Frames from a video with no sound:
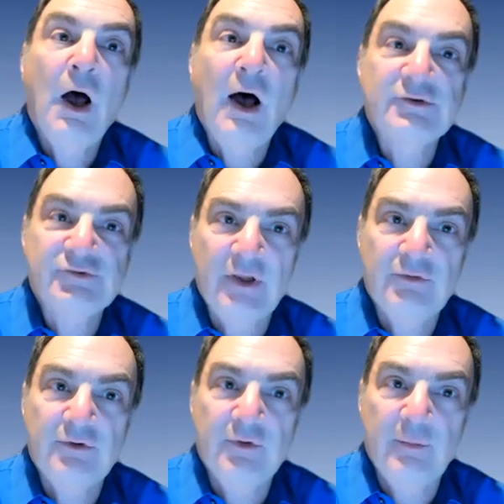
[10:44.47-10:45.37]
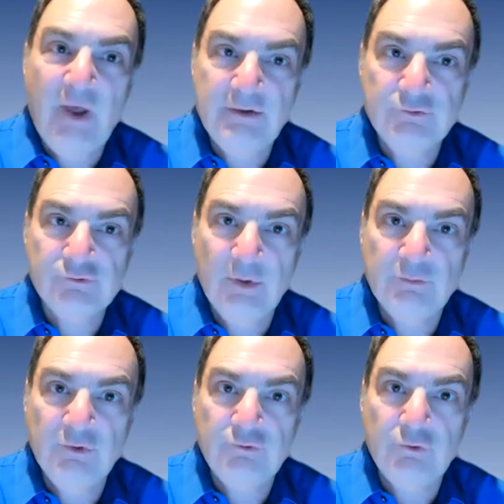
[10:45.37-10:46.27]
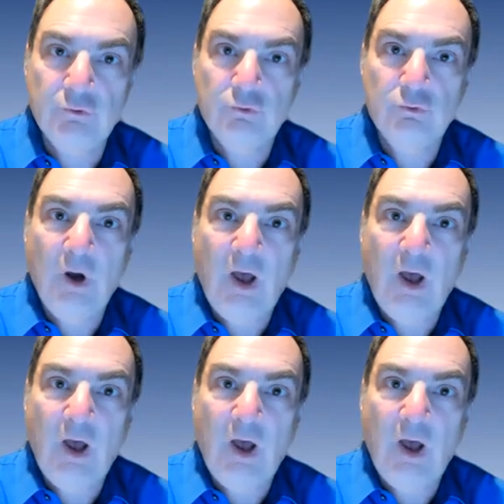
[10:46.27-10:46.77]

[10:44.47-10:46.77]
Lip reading: I sent the manuscript to